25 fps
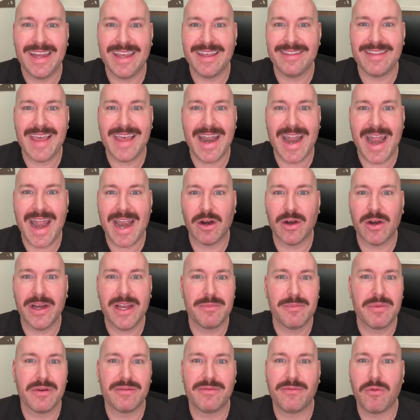in that
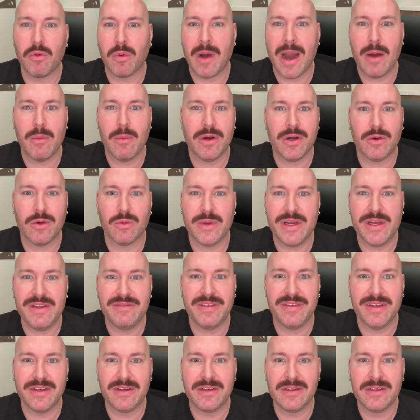area before I were to
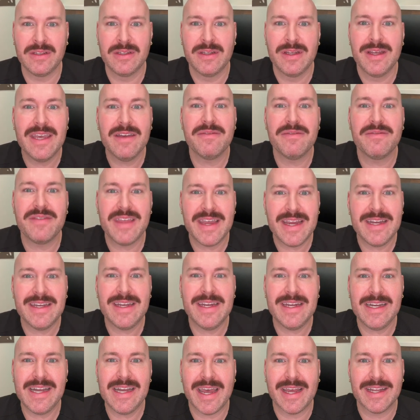refill if they
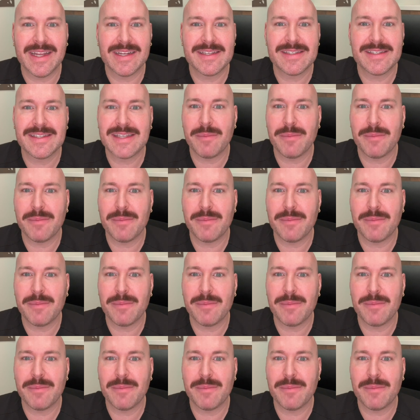need it.